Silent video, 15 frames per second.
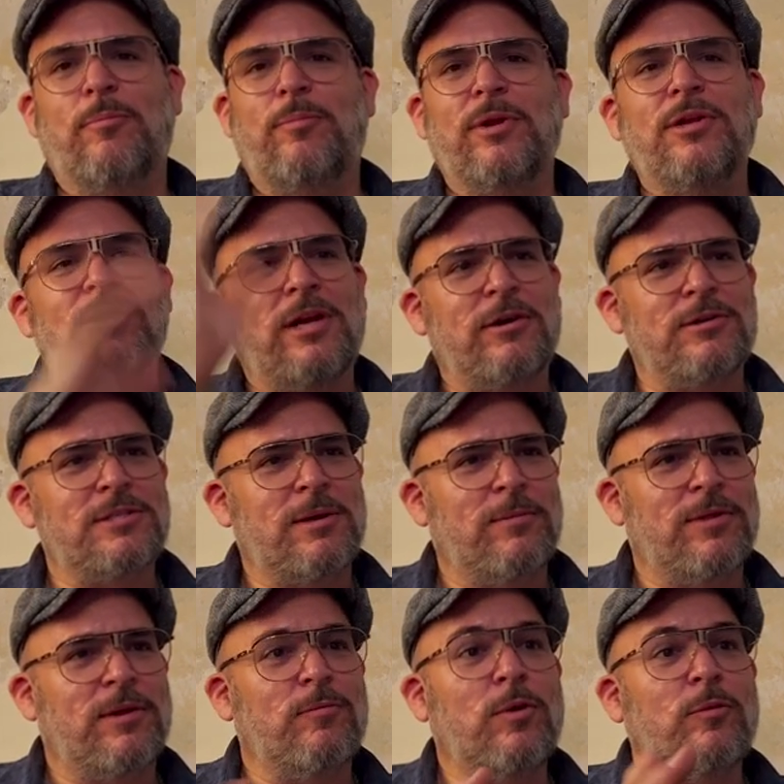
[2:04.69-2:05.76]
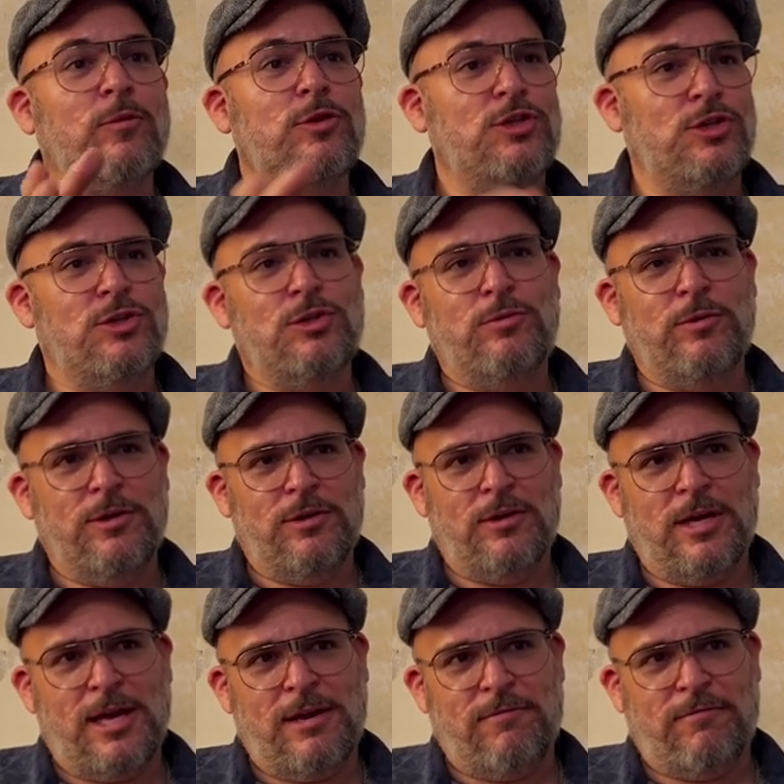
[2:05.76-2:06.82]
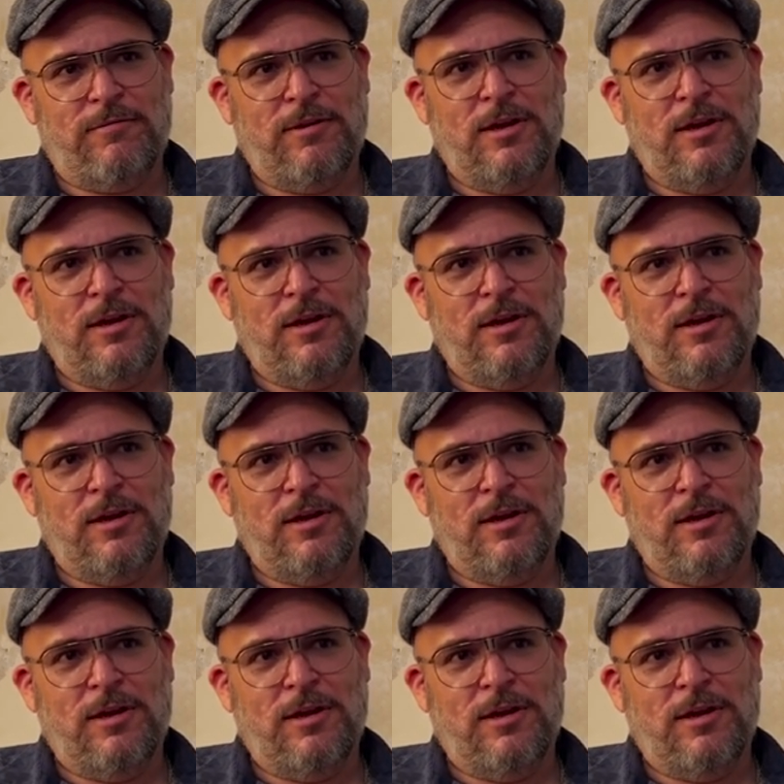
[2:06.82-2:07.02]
a billionaire or something, what would you do with your life?